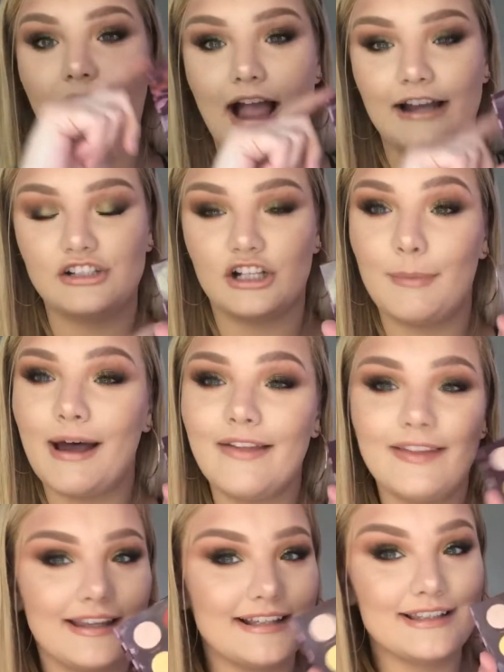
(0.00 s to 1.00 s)
eyeshadow
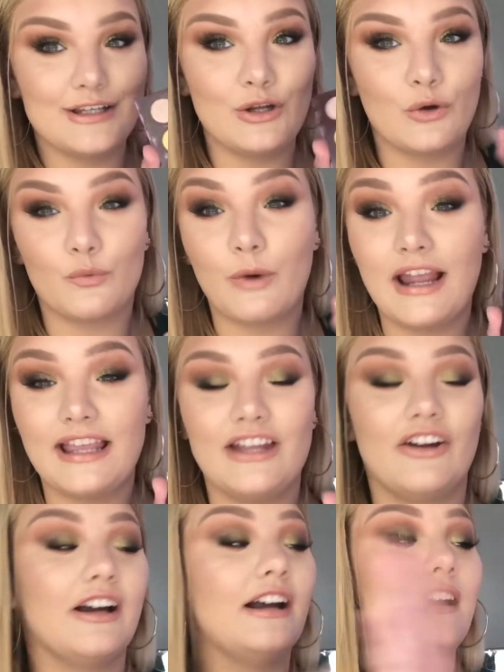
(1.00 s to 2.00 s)
palette that you see right
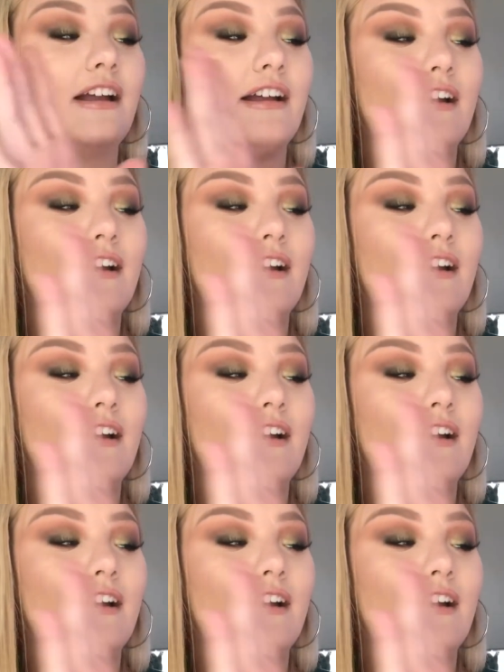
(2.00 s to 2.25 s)
here.